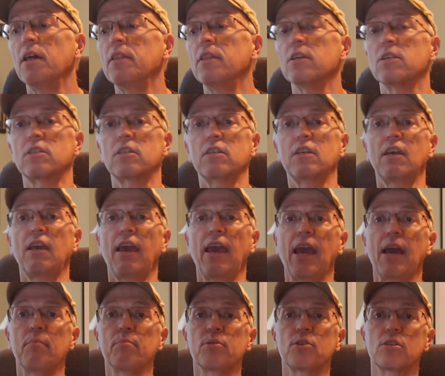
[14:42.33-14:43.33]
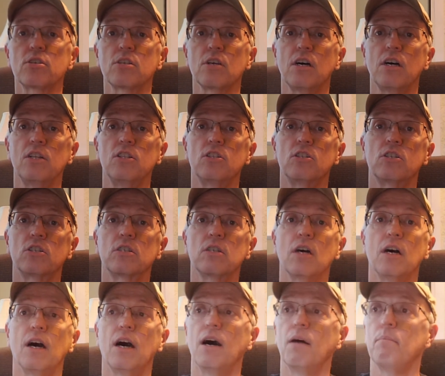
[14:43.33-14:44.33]
this Camp Suds
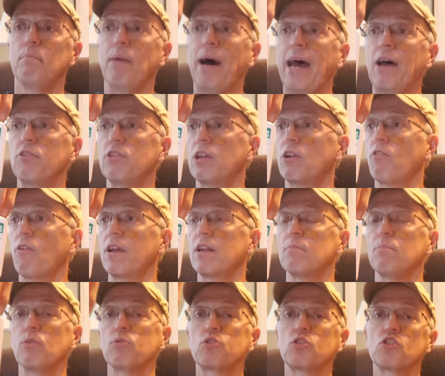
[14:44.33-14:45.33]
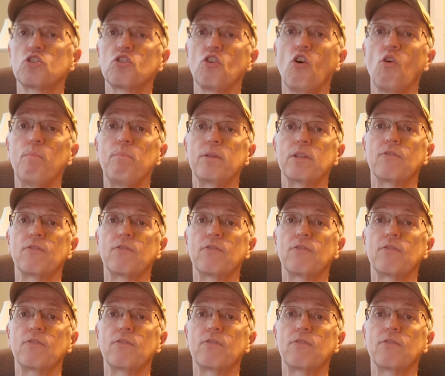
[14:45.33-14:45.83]
biodegradable soap.